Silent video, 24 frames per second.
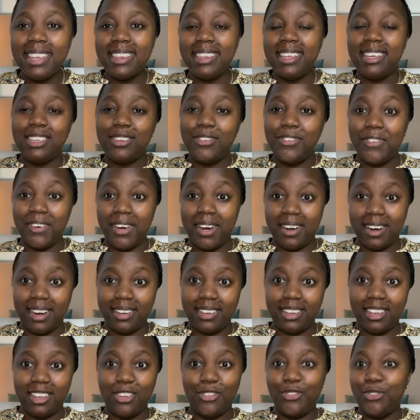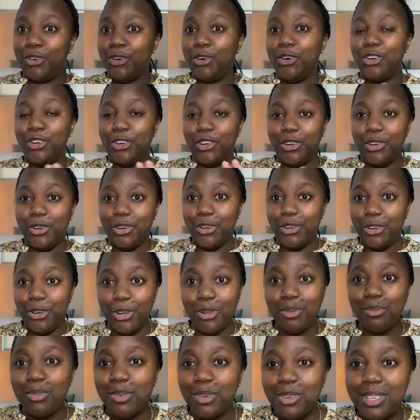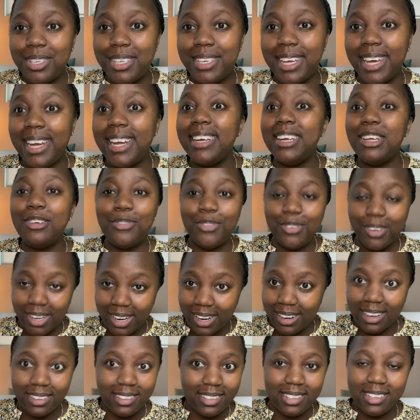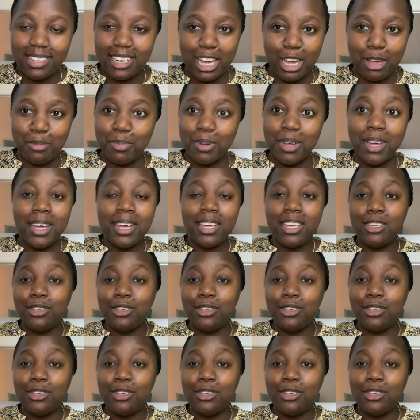There's fragrances for almost any fragrance type.